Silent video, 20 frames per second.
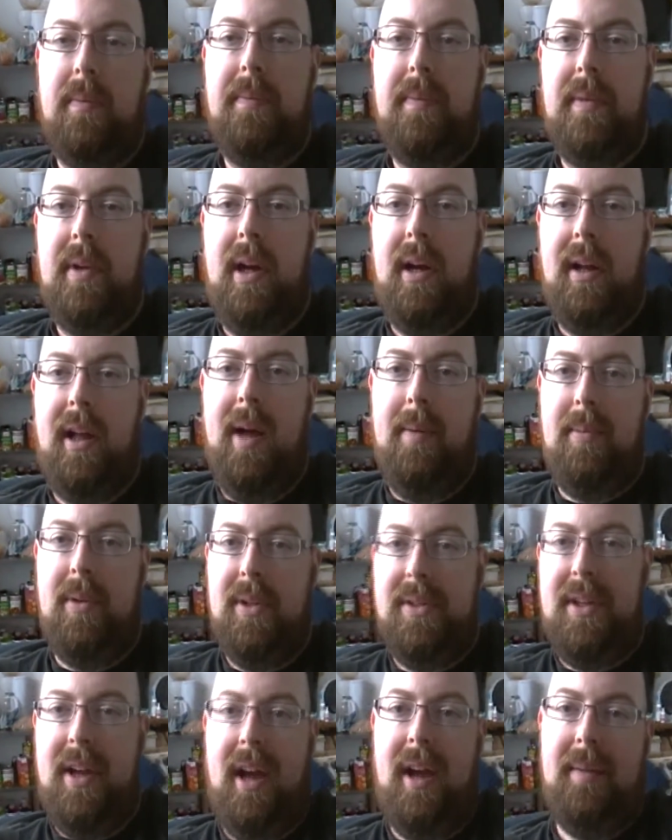phone a
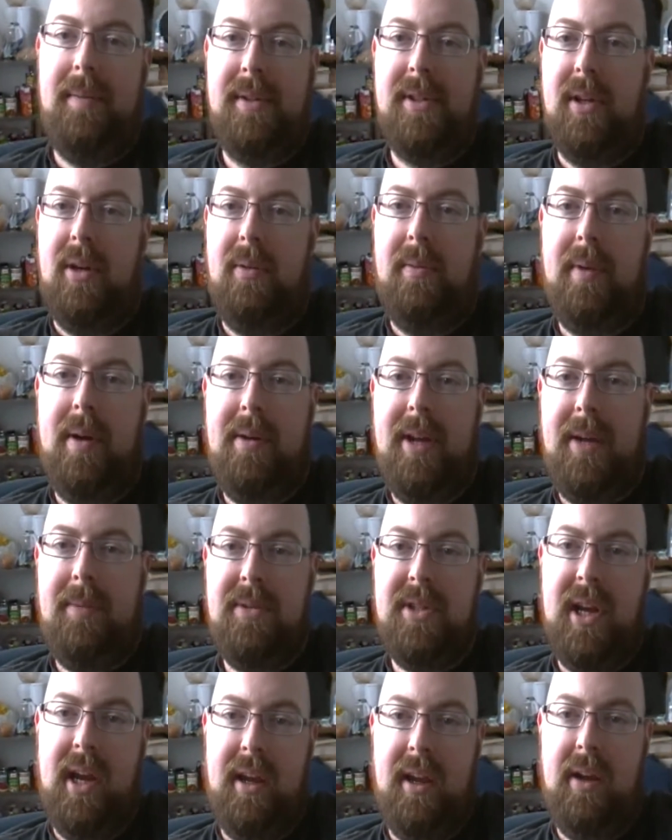couple of times, so I
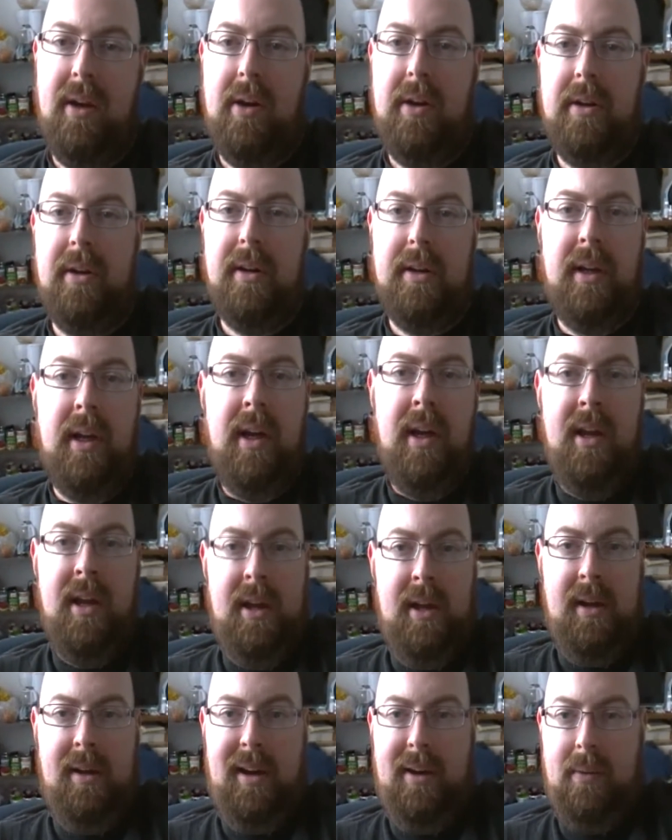am checking on her. And
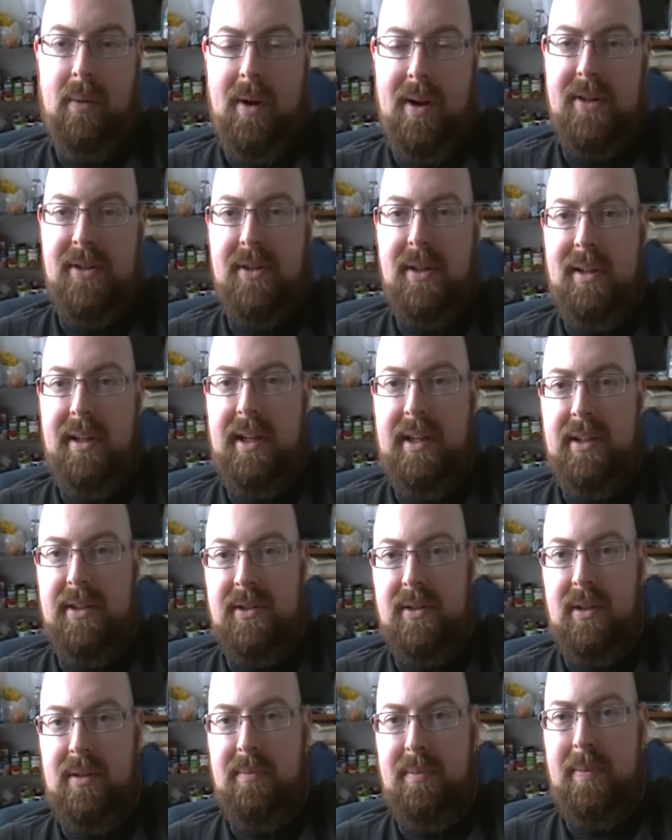I watched the
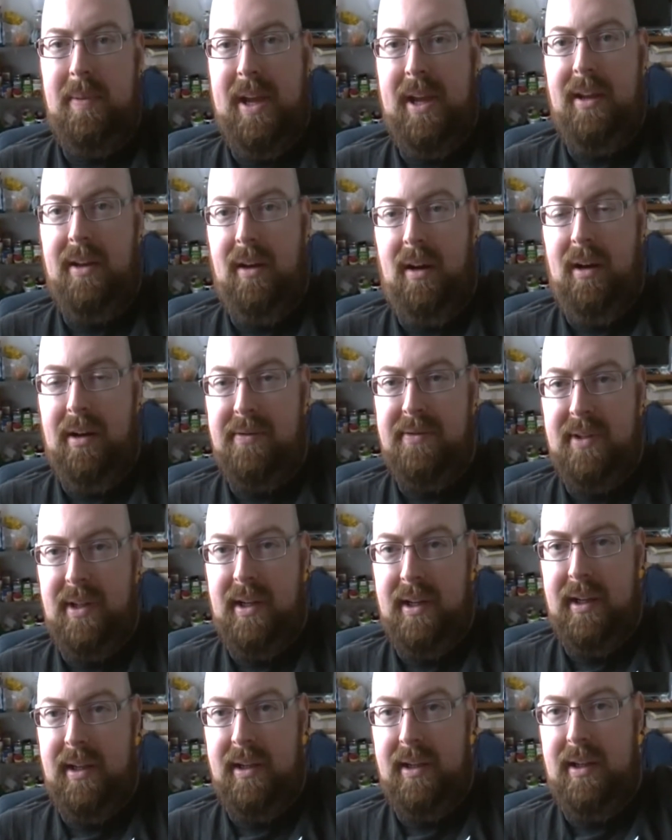latest on Bangkok
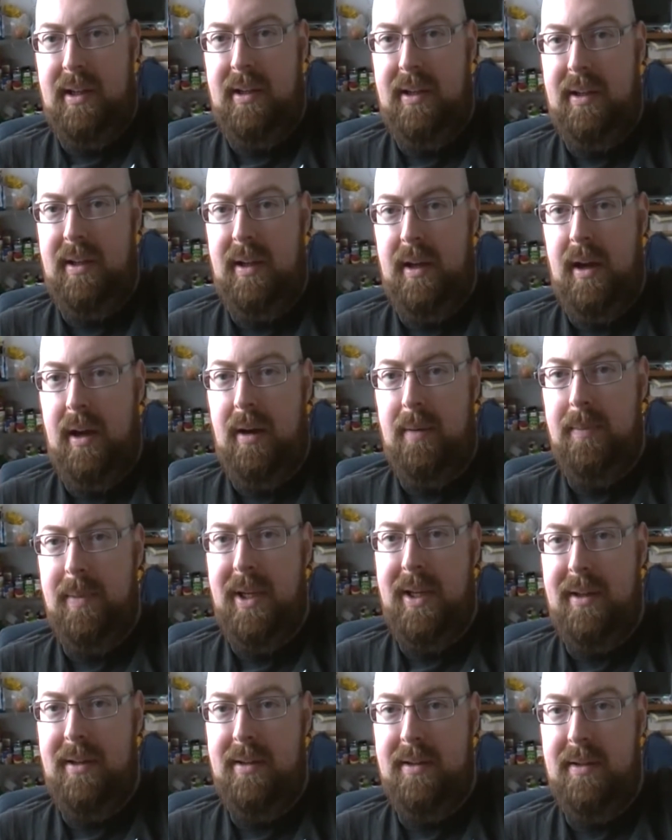flooding.
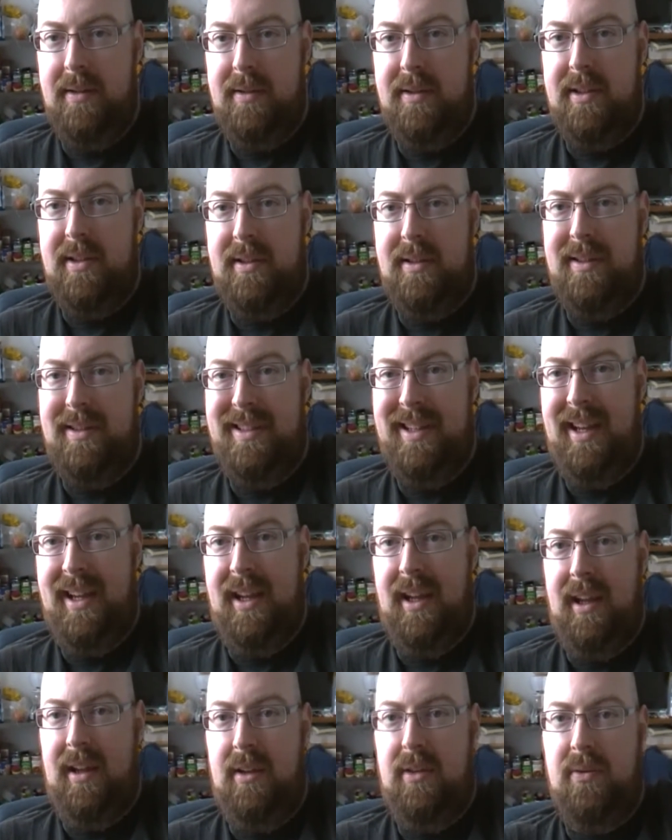Um,
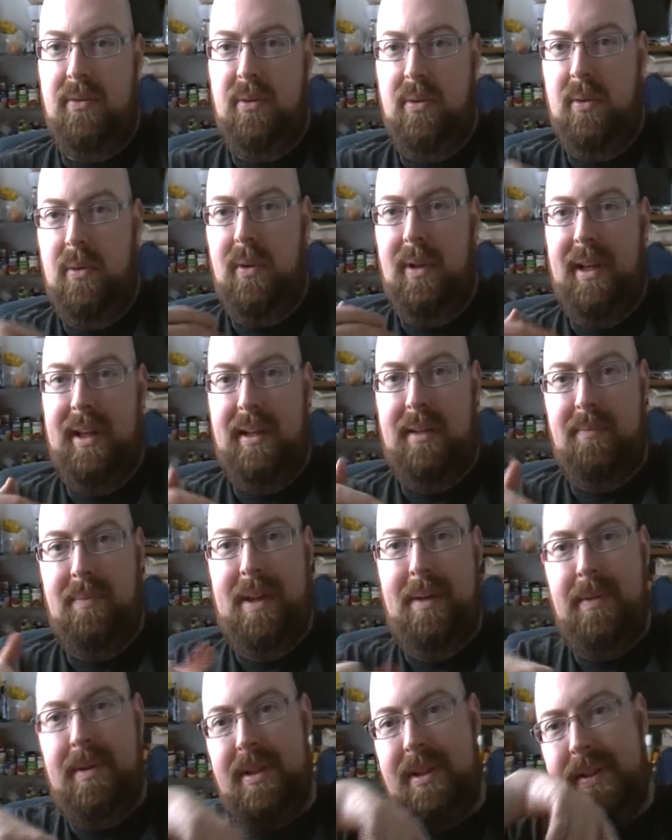today through
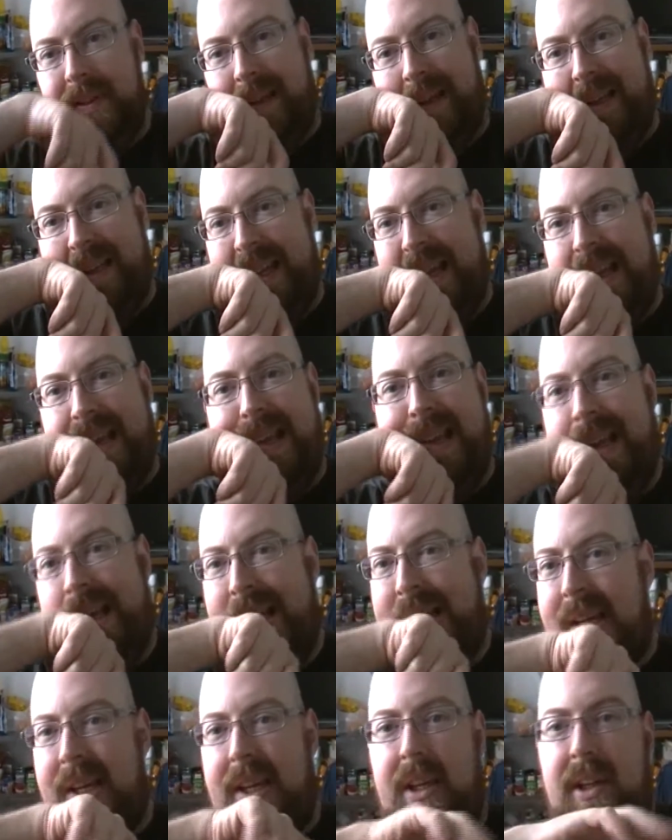like maybe Sunday
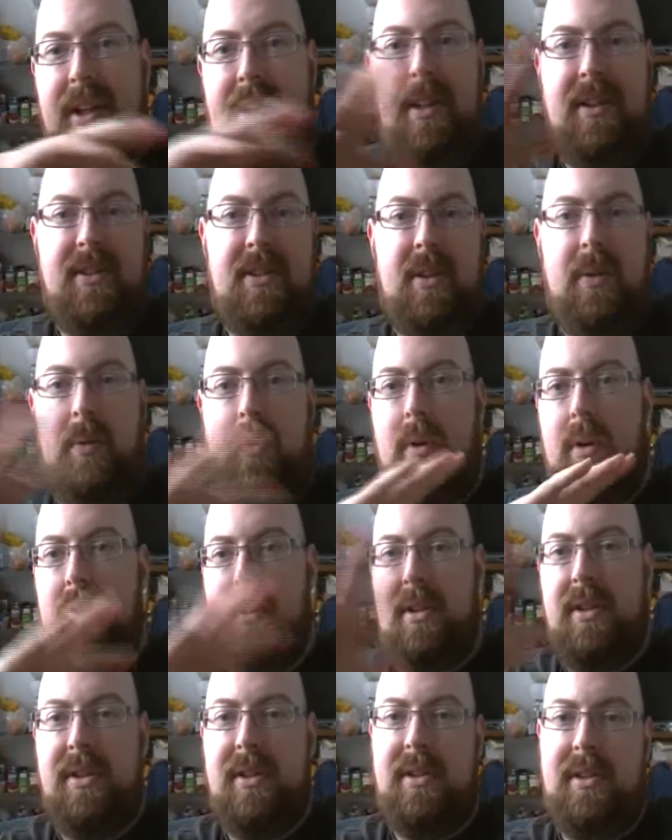is the
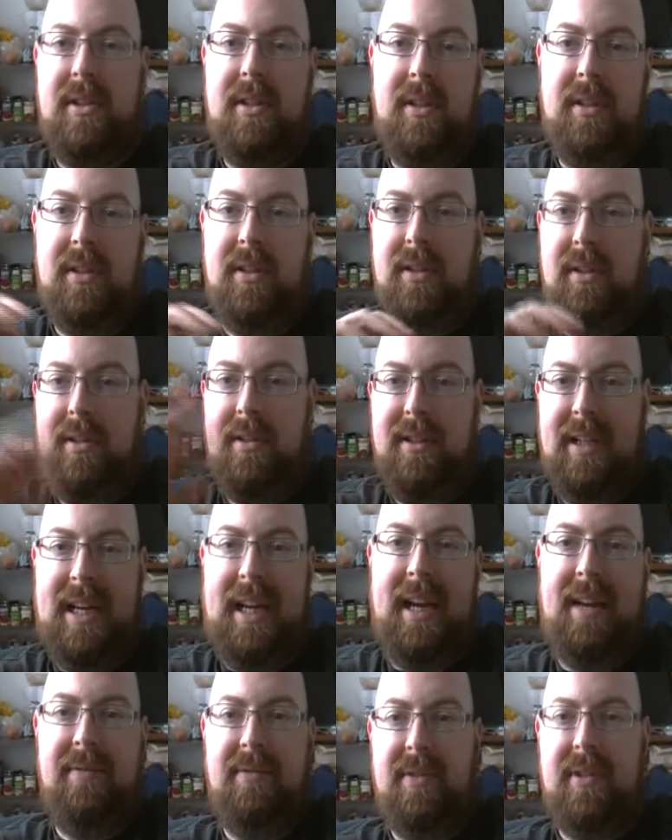worst
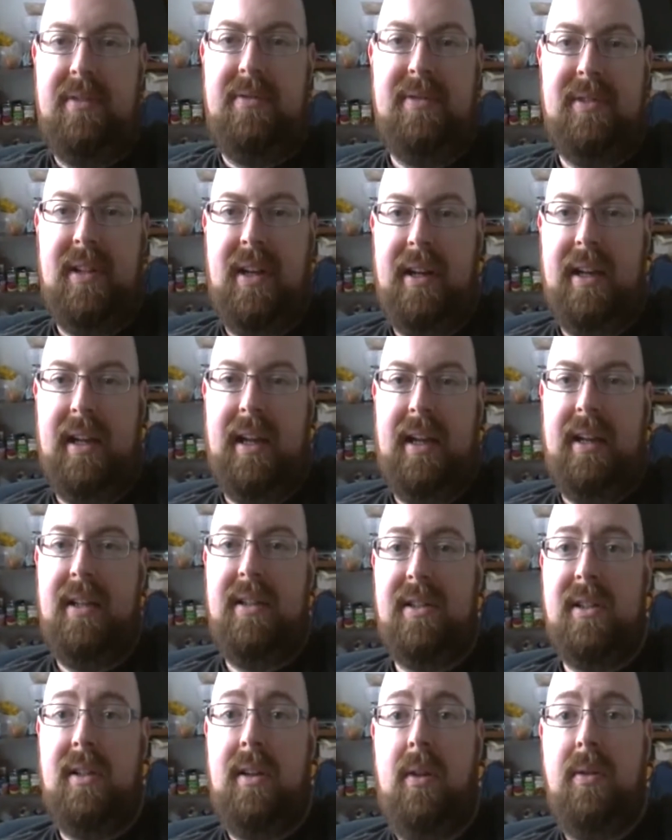time for the flooding,
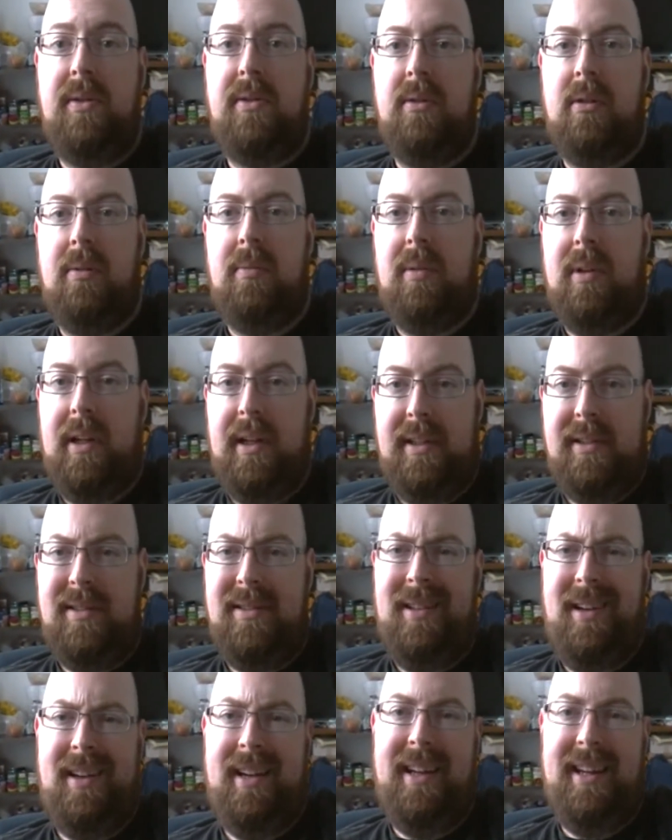and it's close to her
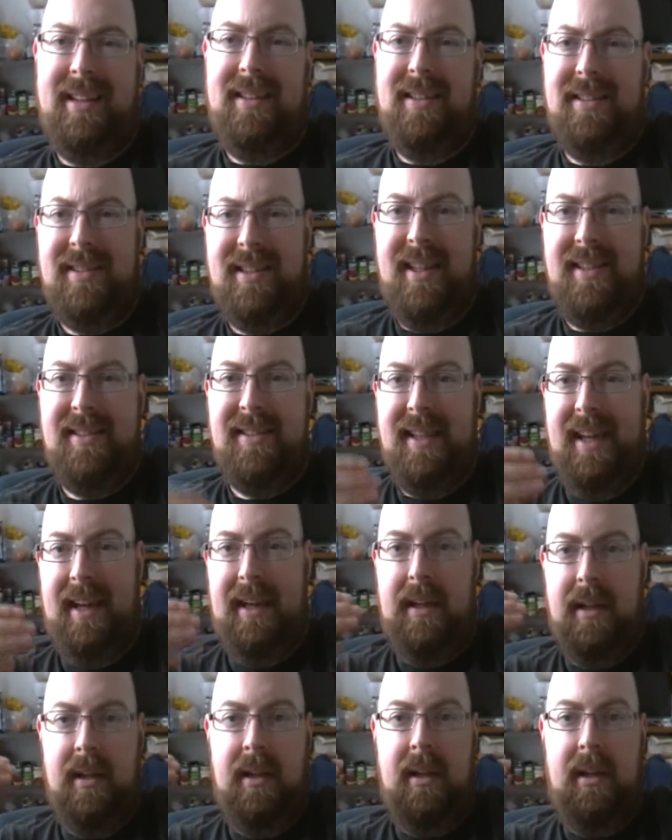place in the sense
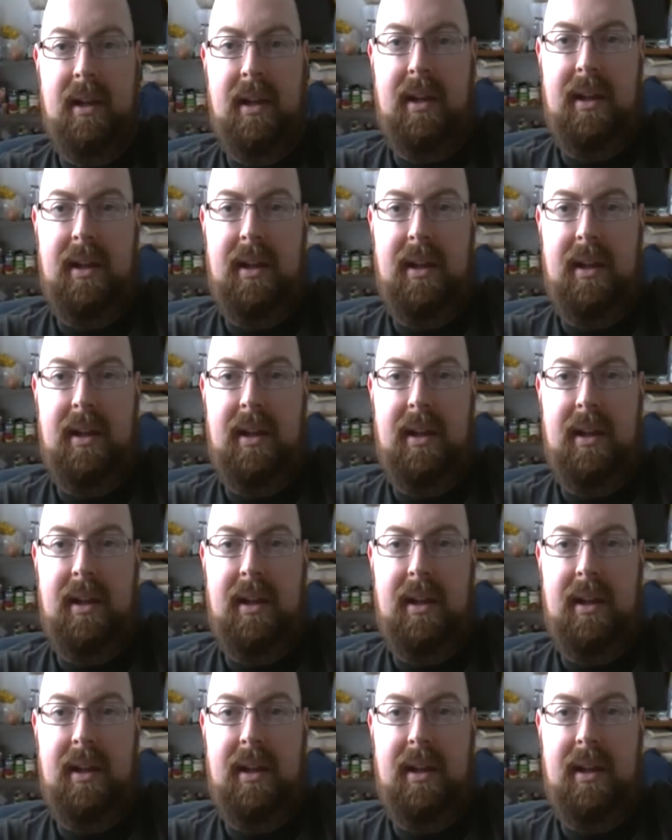that